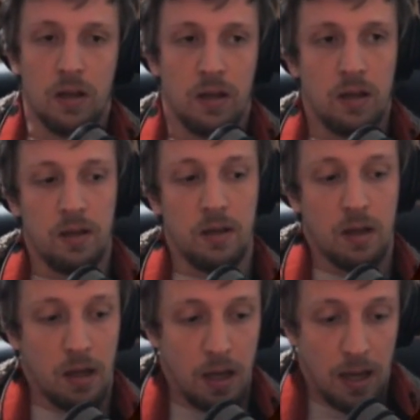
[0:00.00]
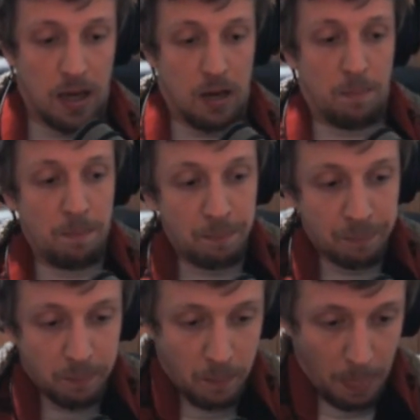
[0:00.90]
But
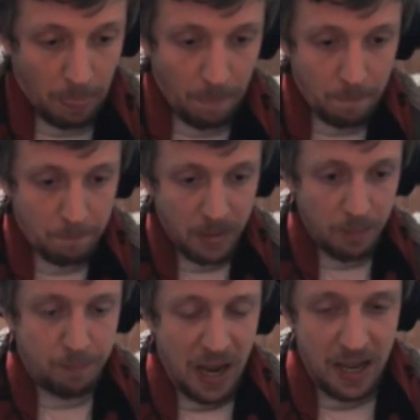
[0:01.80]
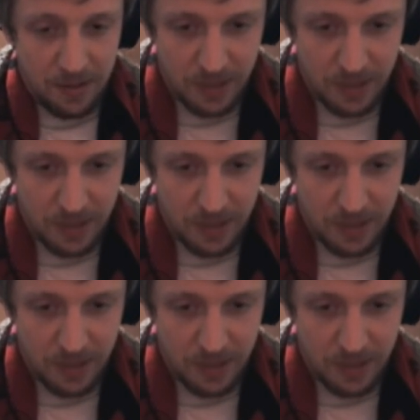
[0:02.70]
it's